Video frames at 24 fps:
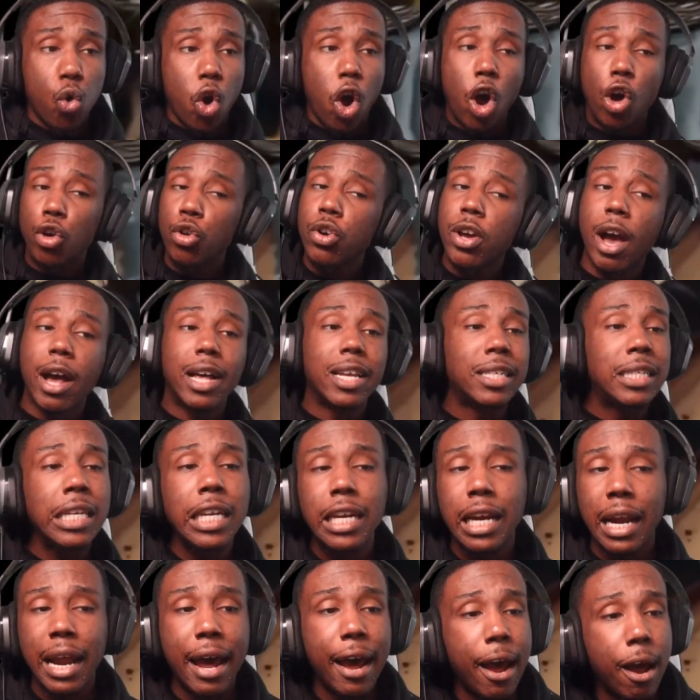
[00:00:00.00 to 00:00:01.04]
Oh, you gotta see
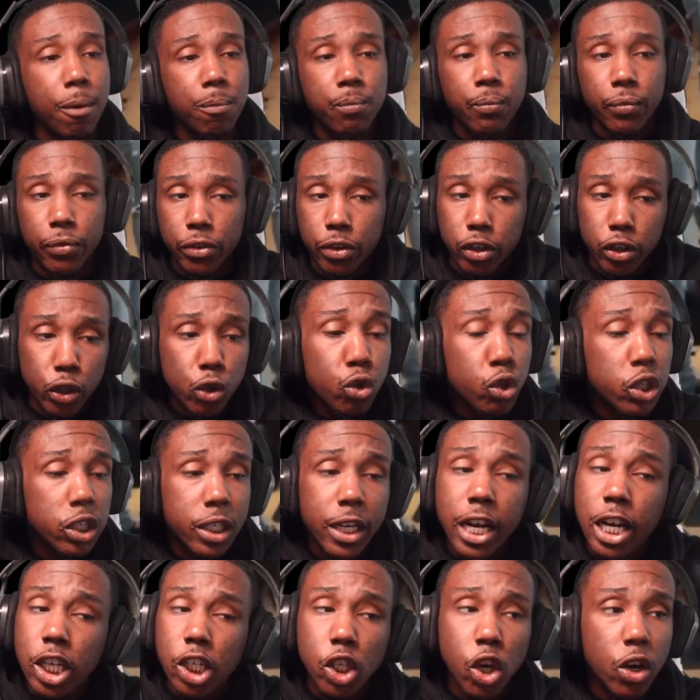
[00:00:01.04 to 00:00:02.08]
to that. You
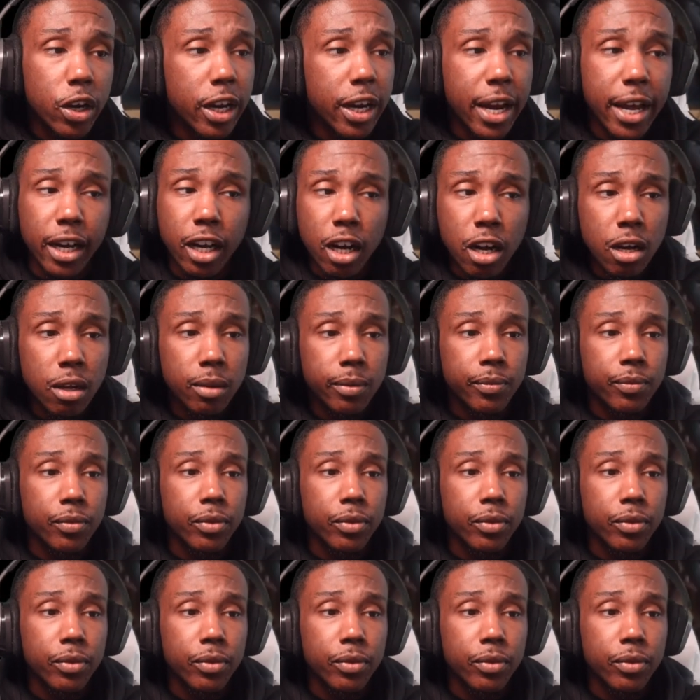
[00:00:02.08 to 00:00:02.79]
snitched on a nigga?